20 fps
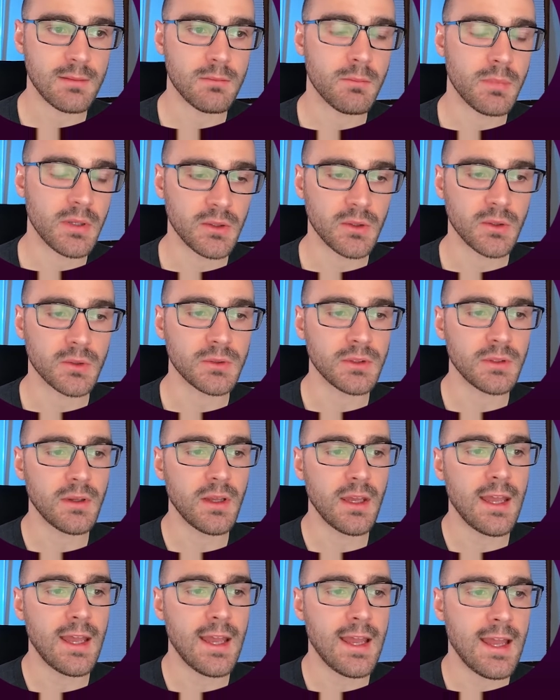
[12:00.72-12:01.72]
a build.
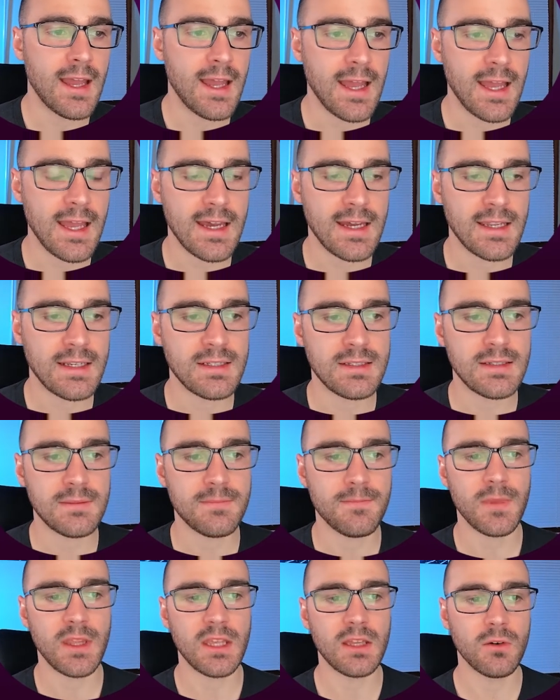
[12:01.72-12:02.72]
And
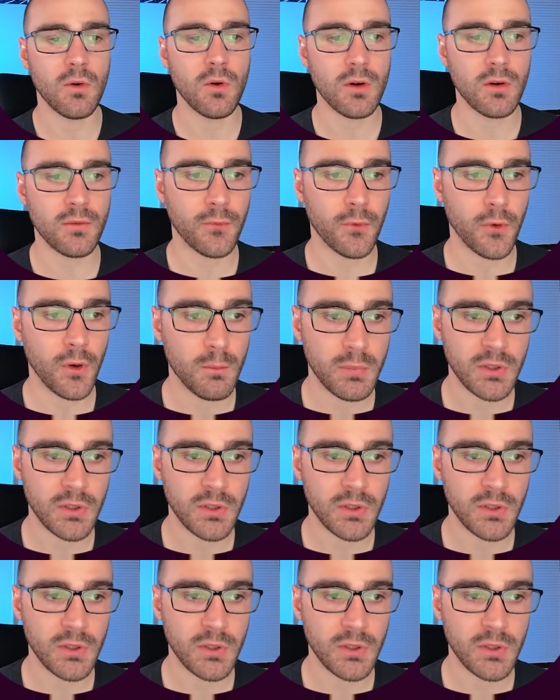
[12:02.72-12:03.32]
in order for a